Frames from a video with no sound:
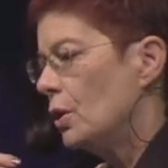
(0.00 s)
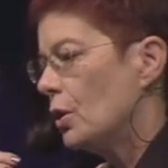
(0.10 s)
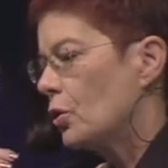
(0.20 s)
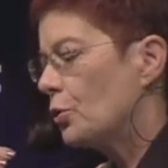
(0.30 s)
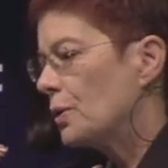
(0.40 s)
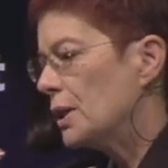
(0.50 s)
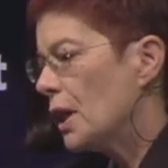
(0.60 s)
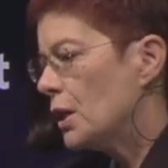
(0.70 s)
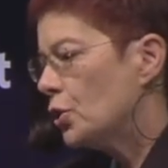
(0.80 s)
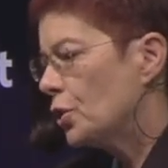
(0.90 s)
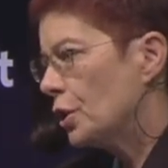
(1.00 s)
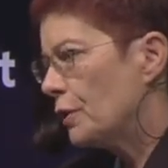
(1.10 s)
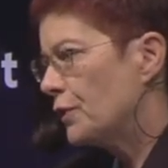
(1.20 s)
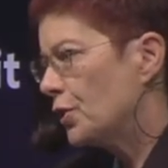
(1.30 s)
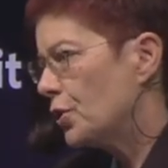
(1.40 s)
creation
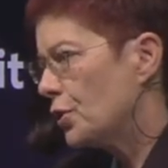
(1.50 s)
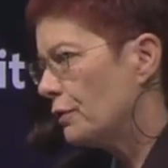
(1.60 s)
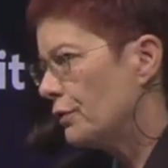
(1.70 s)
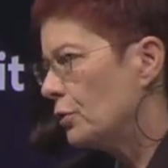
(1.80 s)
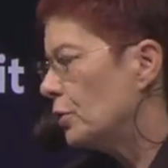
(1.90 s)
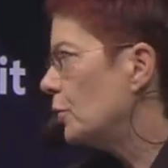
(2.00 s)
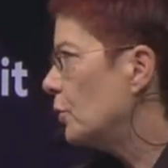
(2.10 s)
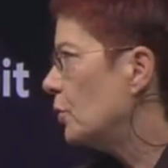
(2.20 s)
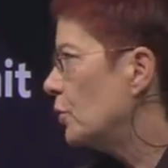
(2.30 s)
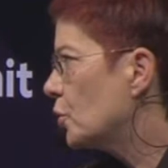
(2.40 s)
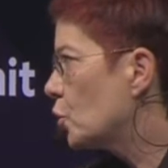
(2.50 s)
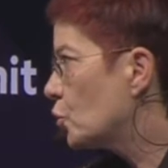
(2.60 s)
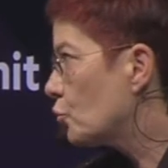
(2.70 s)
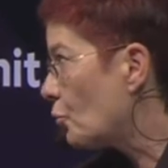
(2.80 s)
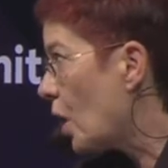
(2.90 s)
of civil
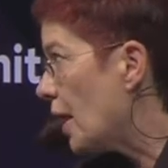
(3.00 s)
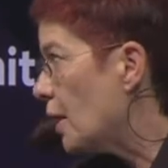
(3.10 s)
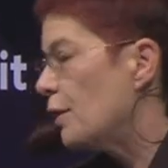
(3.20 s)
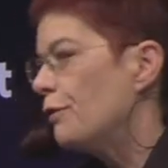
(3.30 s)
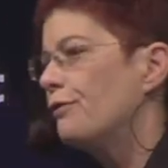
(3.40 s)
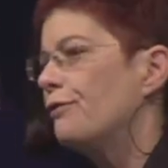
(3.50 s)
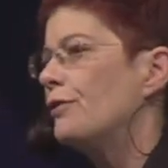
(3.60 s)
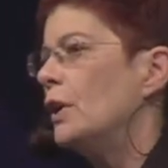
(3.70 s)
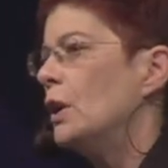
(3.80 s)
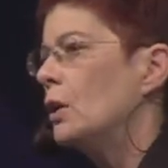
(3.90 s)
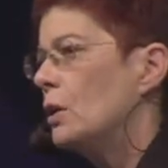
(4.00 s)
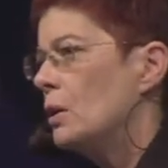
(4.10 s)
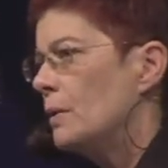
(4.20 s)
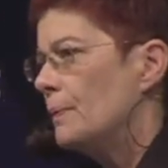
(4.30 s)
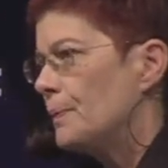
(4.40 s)
strife,
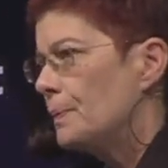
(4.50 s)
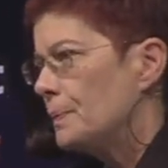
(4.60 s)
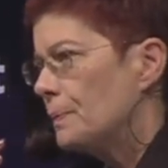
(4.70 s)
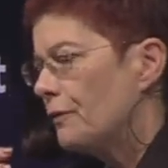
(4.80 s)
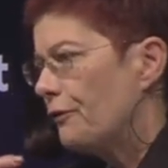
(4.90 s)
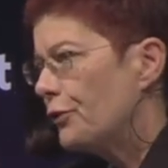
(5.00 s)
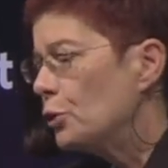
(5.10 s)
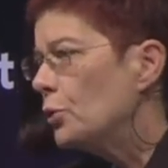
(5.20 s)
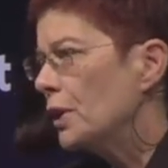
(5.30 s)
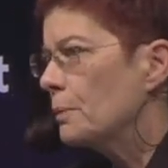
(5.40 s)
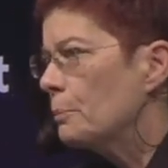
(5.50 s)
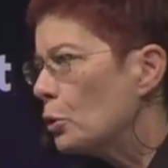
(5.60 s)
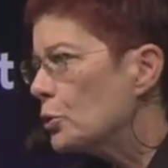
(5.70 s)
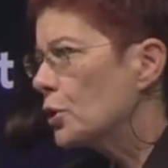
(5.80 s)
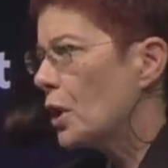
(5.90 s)
fueling
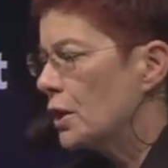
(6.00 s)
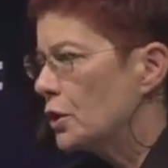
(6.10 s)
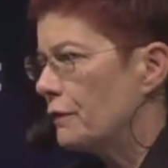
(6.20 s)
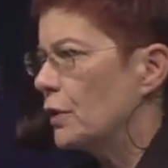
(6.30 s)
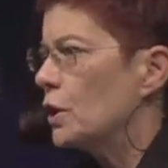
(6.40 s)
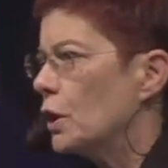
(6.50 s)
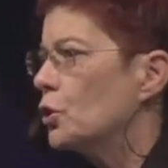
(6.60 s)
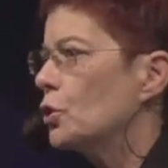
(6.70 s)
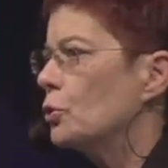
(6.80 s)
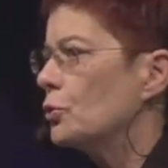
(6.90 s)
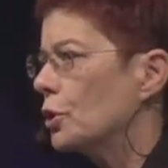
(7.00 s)
both sides of an issue to